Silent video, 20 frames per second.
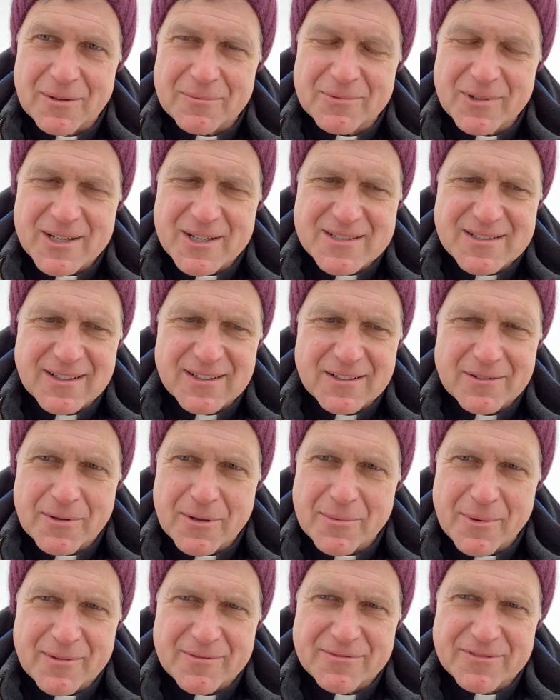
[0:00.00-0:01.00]
President,
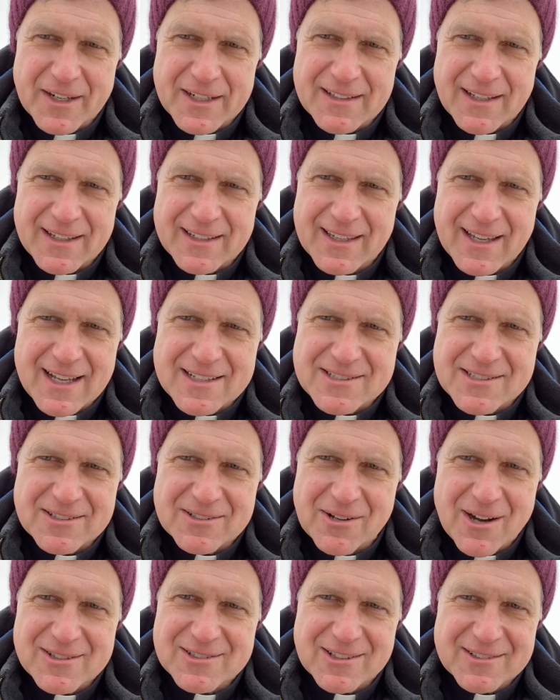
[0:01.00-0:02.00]
we've been fighting like cats and
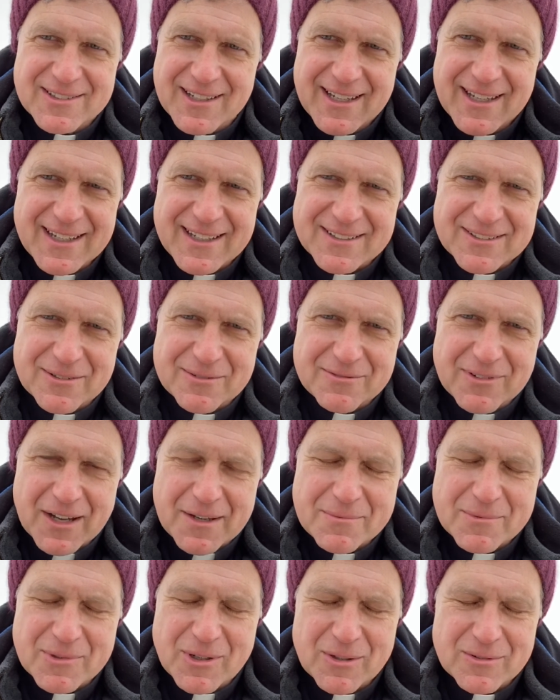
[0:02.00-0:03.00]
dogs all day, and you
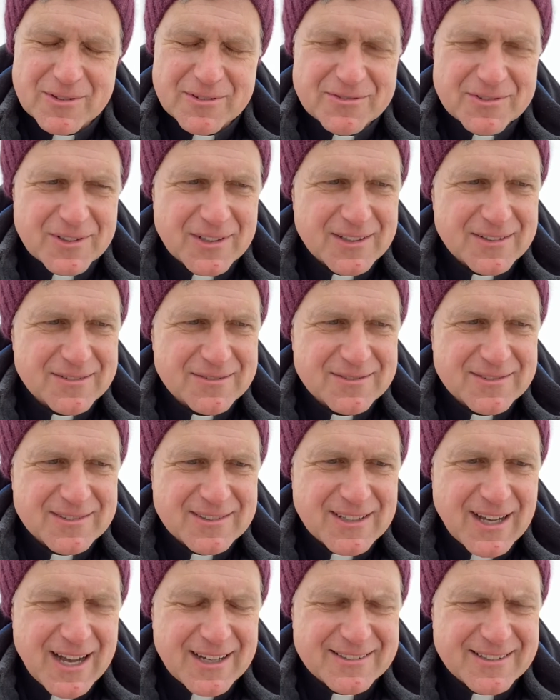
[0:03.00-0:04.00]
invite me over for
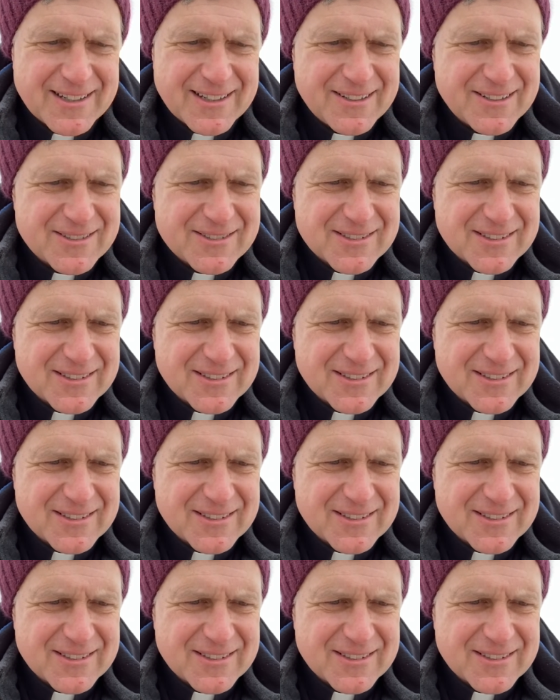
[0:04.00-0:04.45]
cocktails.